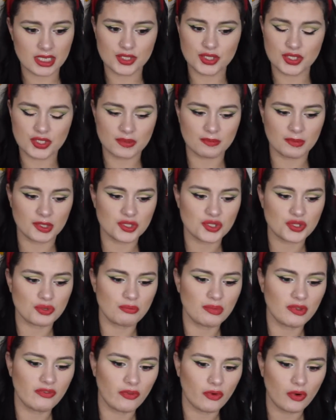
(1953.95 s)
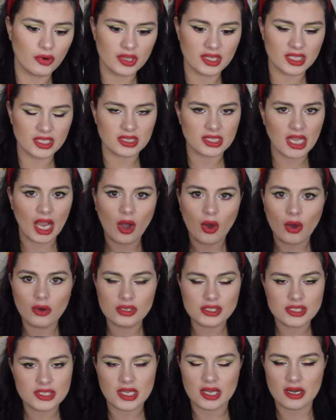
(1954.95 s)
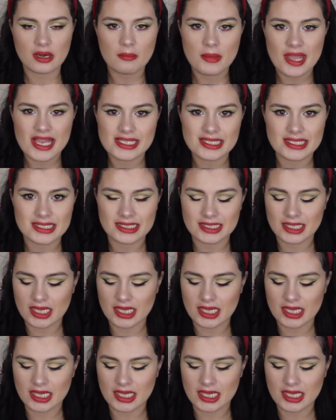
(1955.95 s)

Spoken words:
just mentioned before. The colors are amazing.